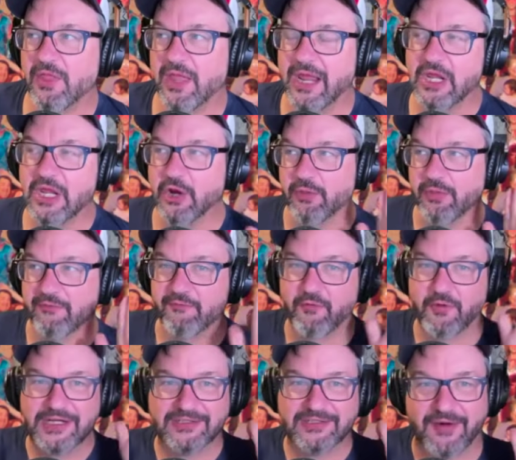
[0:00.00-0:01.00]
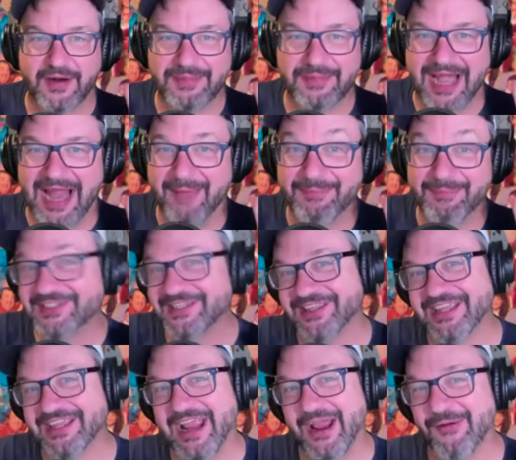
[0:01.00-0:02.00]
you know, the freeze frame that happens on
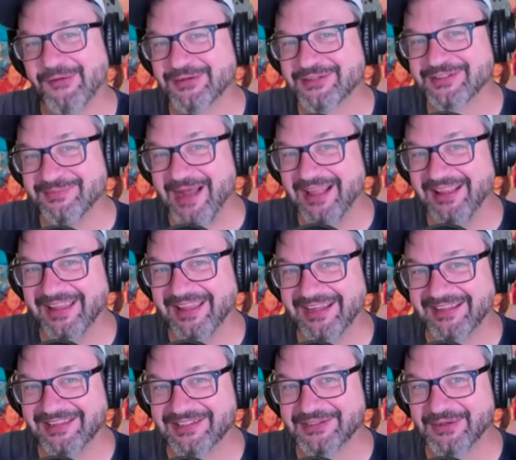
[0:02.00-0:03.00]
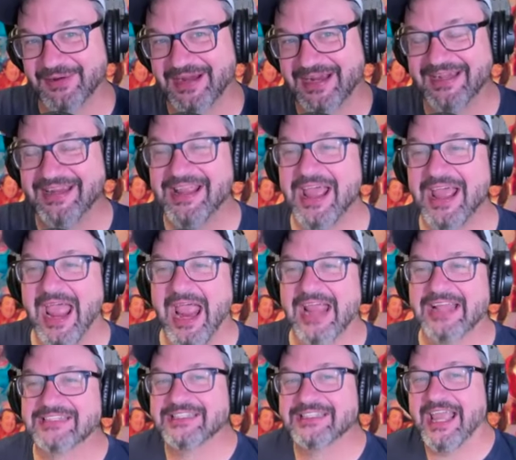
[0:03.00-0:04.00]
the character smiling at yeah, the screen. Yeah, yeah.
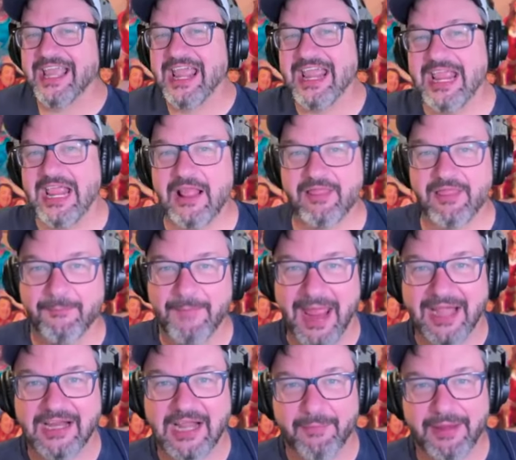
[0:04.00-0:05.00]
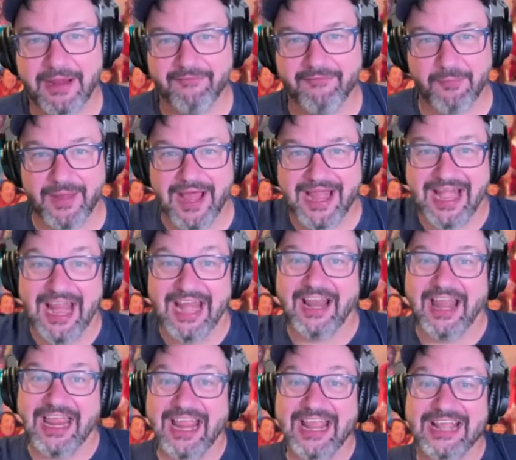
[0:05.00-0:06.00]
It's the man coming up from behind and
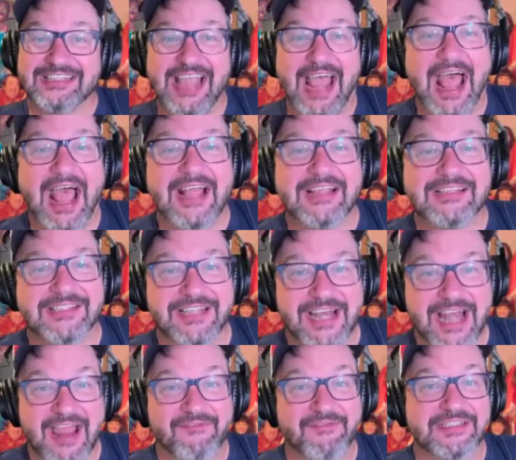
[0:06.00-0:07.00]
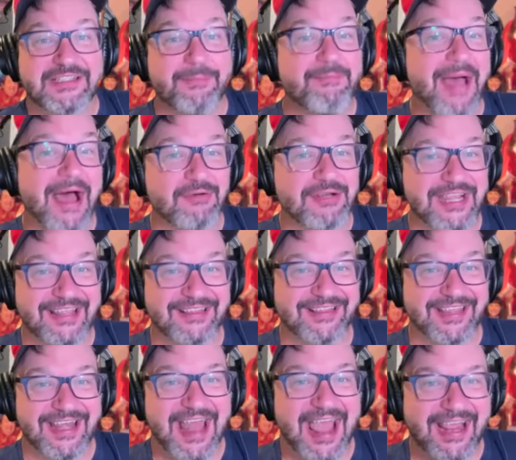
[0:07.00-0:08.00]
like it's as the knife is about to hit
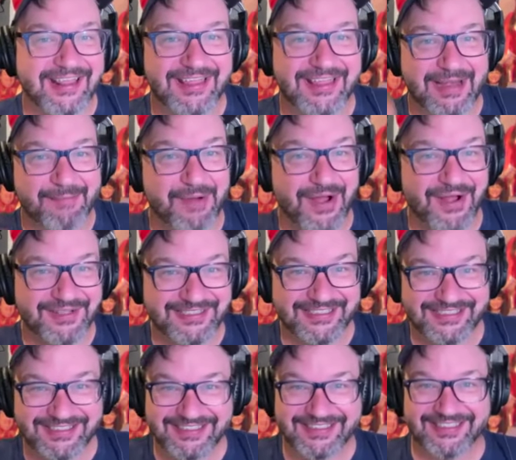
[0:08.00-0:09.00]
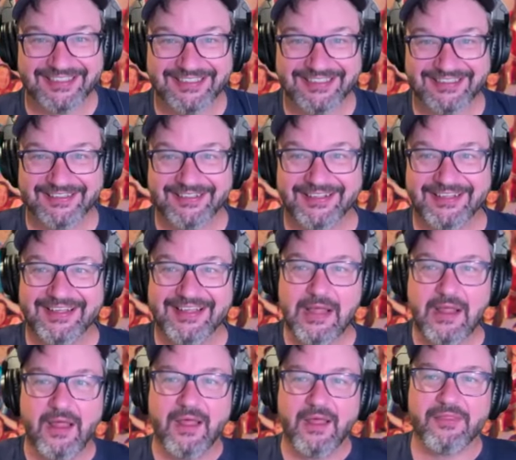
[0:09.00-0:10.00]
yes. the neck that it pauses.
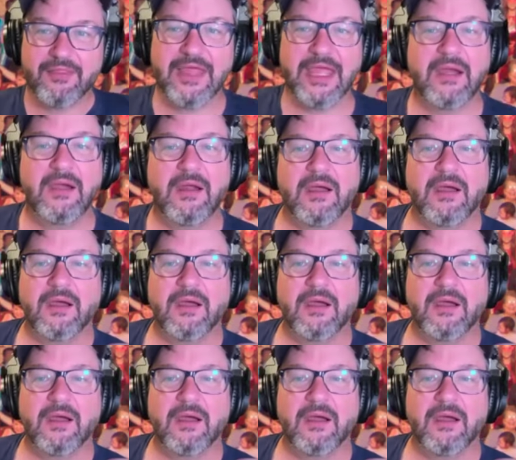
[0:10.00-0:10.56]
Then